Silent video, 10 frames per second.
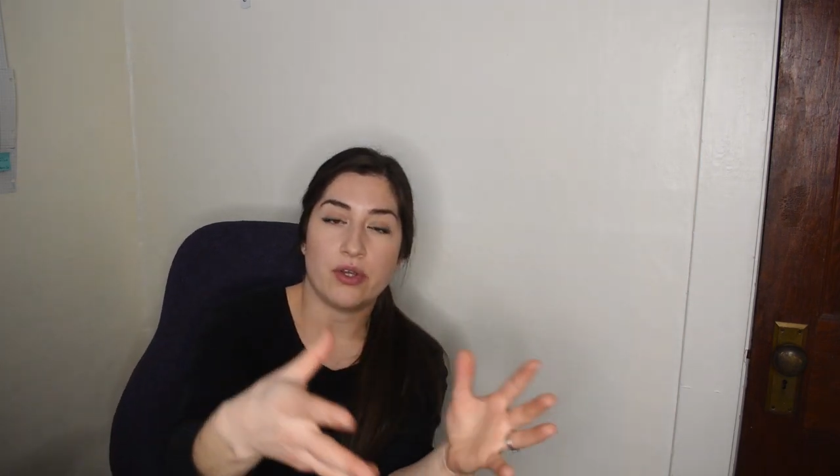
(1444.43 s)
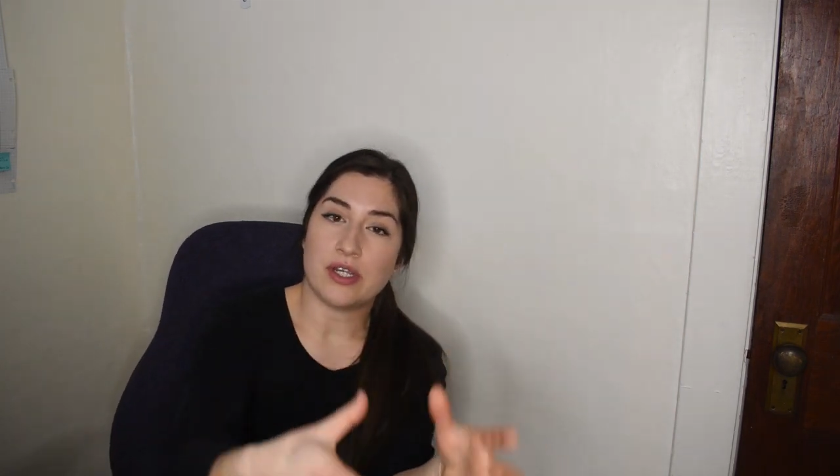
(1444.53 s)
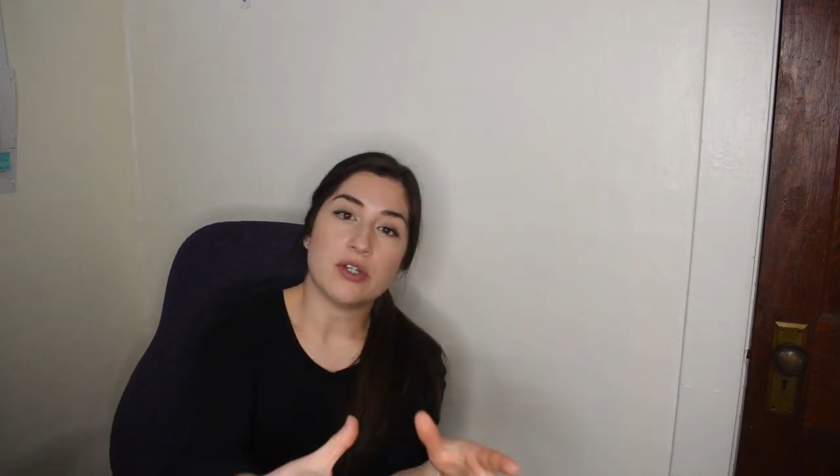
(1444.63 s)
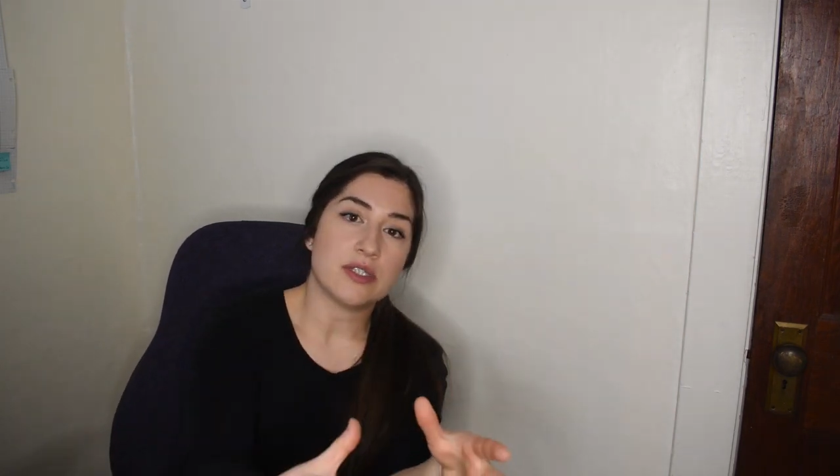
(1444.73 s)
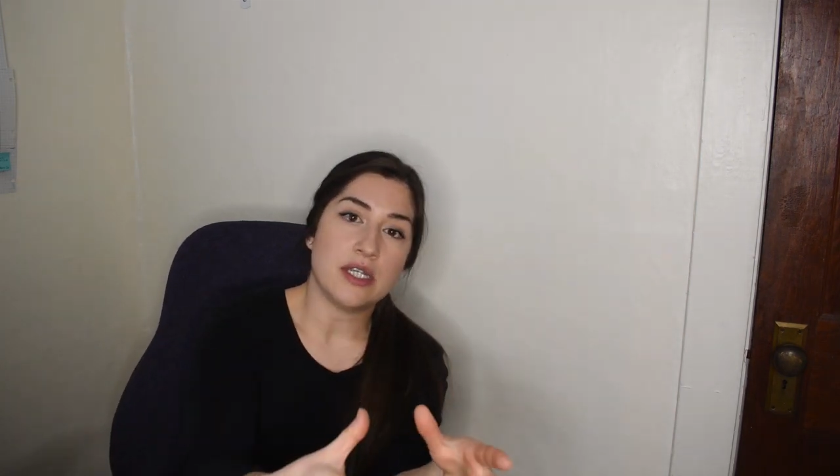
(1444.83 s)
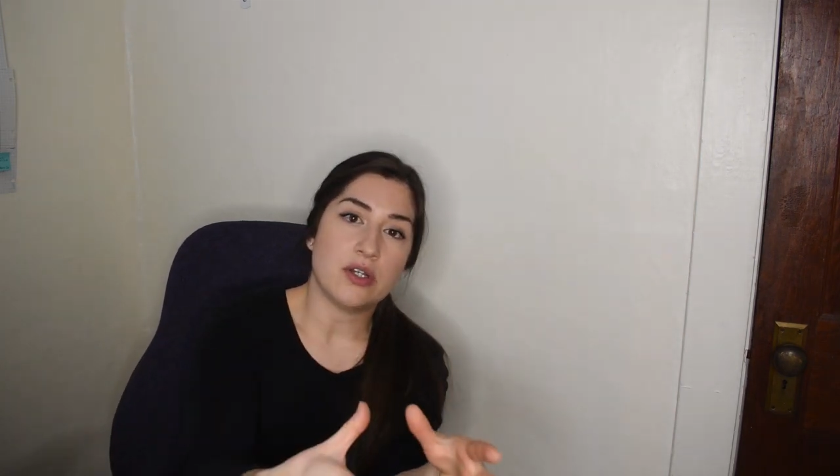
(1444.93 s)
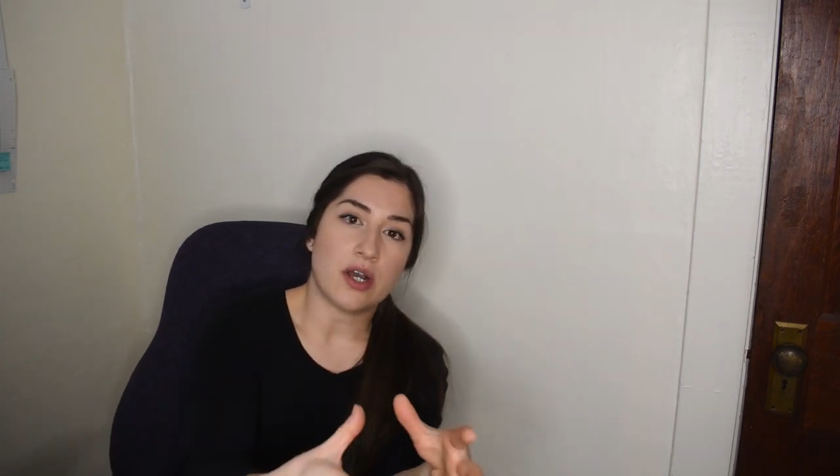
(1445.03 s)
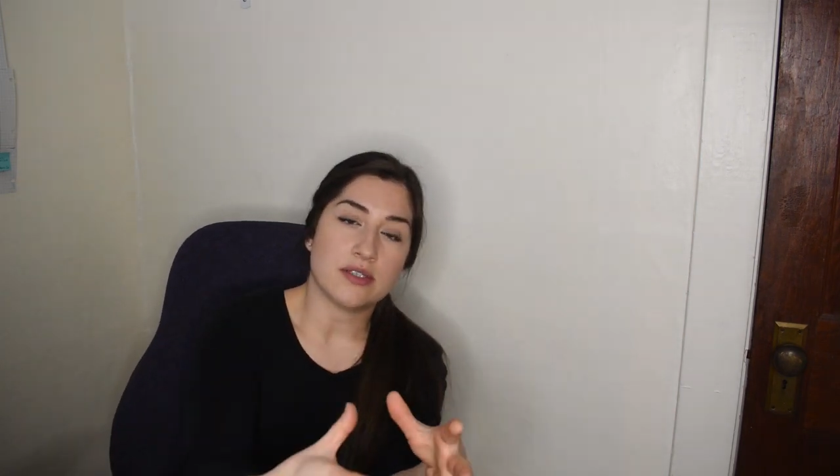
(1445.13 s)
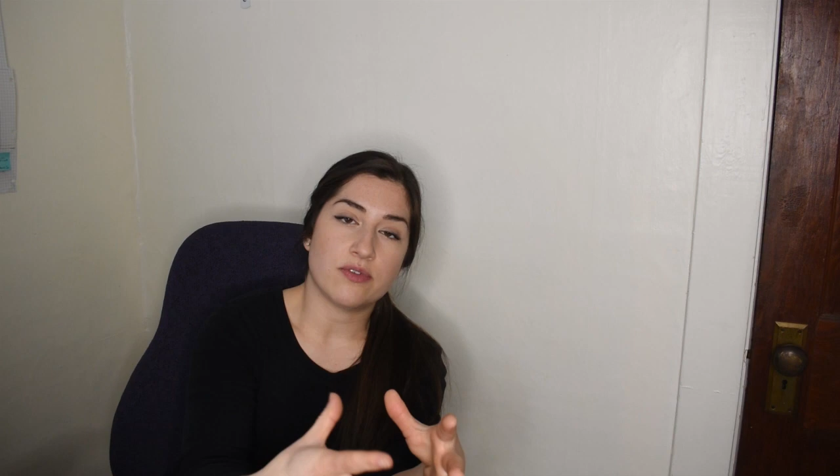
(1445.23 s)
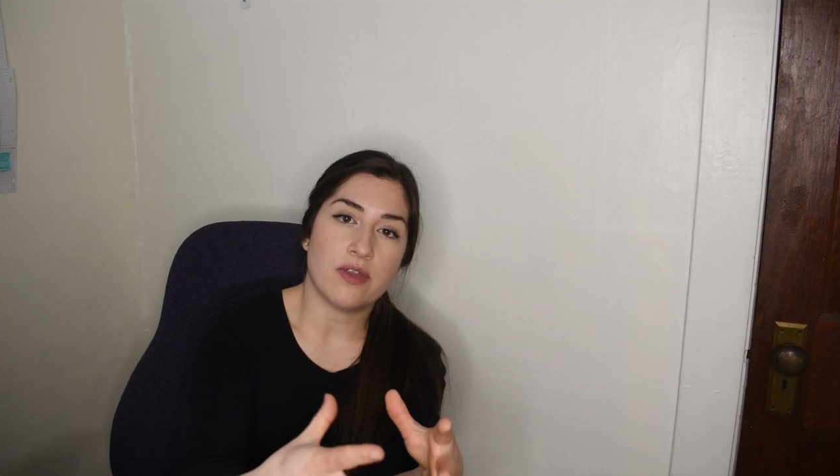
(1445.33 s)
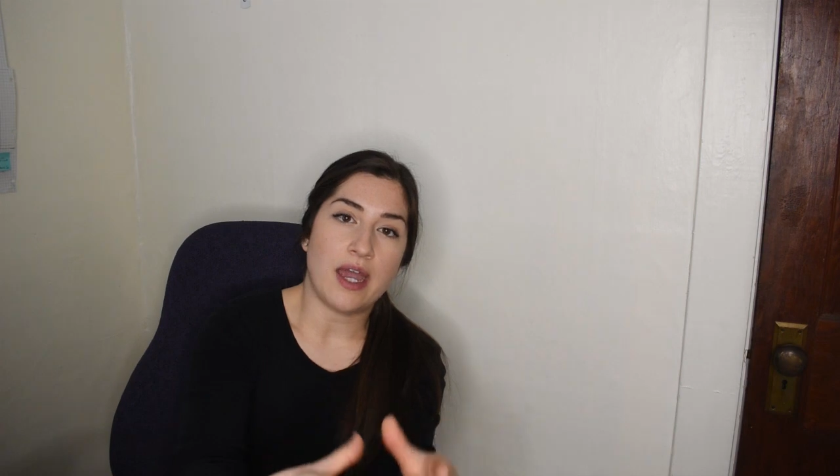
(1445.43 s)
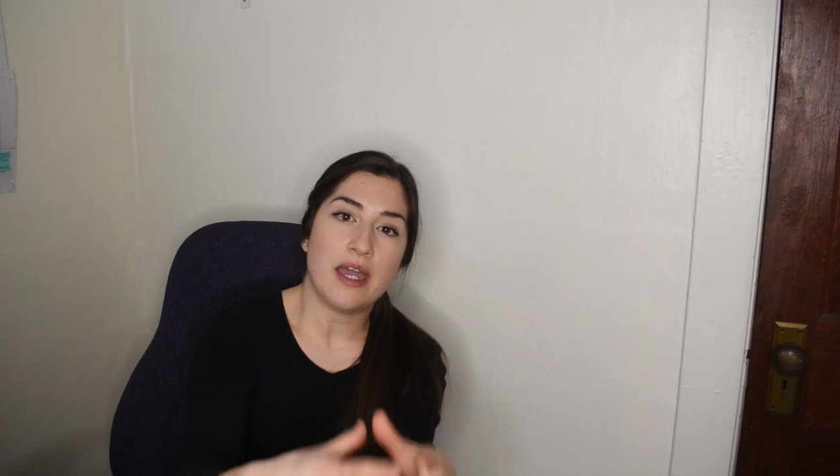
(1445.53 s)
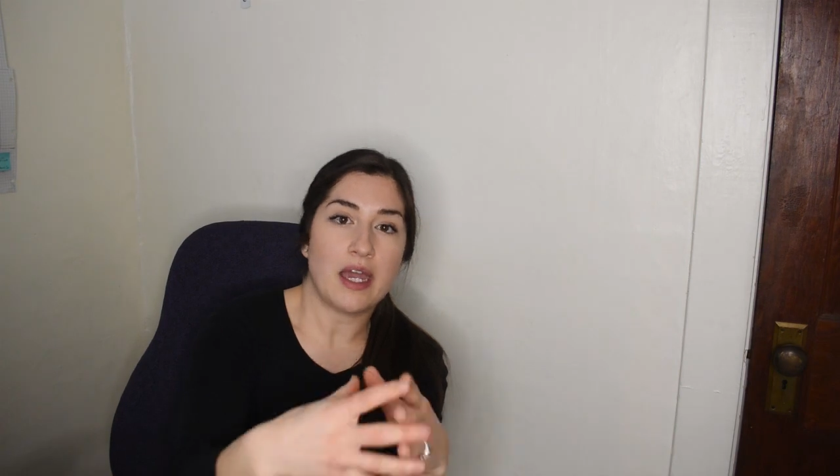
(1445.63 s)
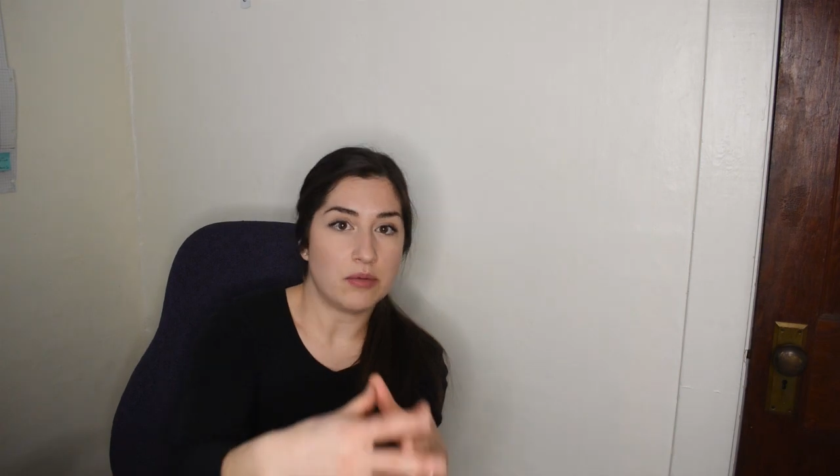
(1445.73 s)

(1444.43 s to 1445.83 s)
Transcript: look at your seed costs for that,